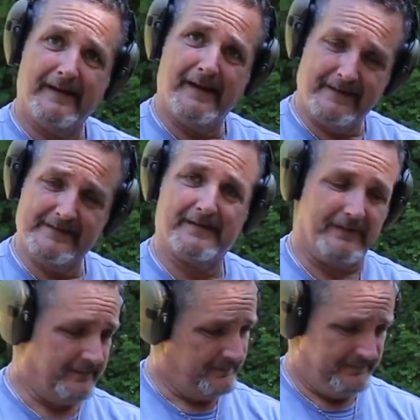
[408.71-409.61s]
ends
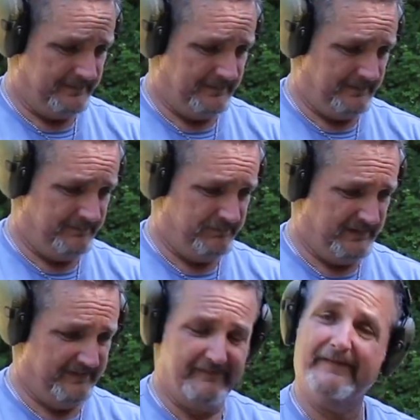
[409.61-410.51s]
our little
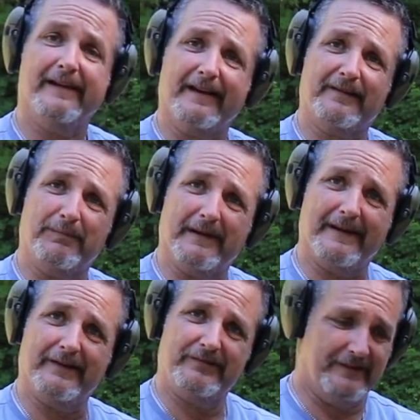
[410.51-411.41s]
brief
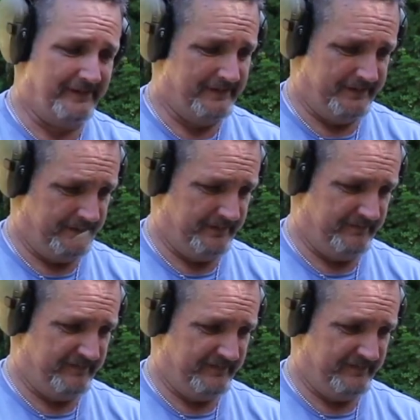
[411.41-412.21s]
explanation of